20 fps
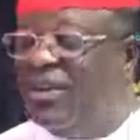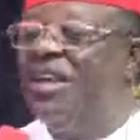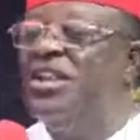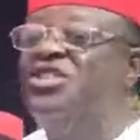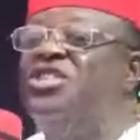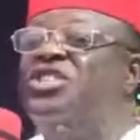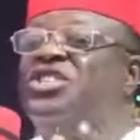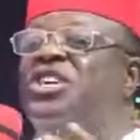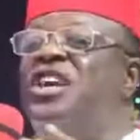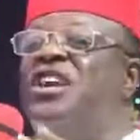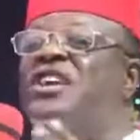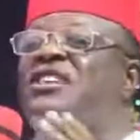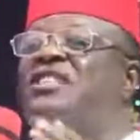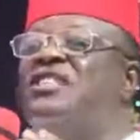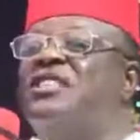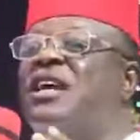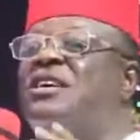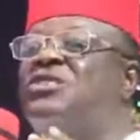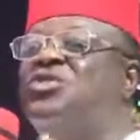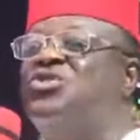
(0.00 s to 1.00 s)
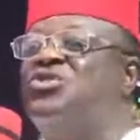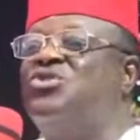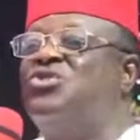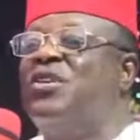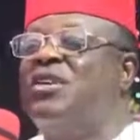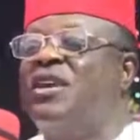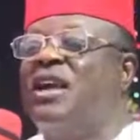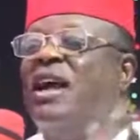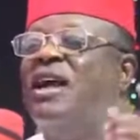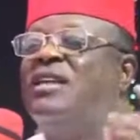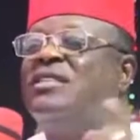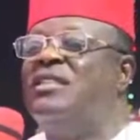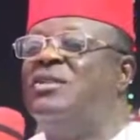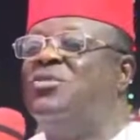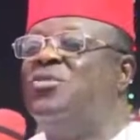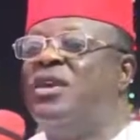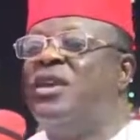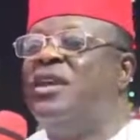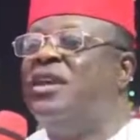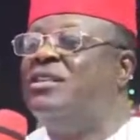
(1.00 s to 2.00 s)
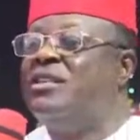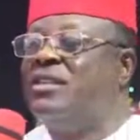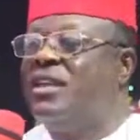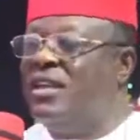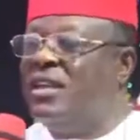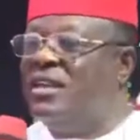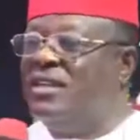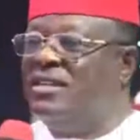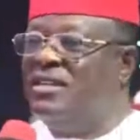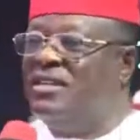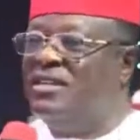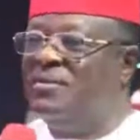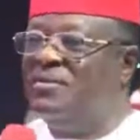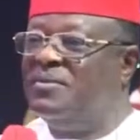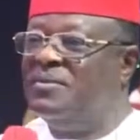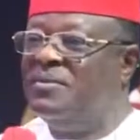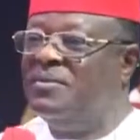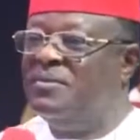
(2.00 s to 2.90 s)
for a chain is as strong as the weakest link.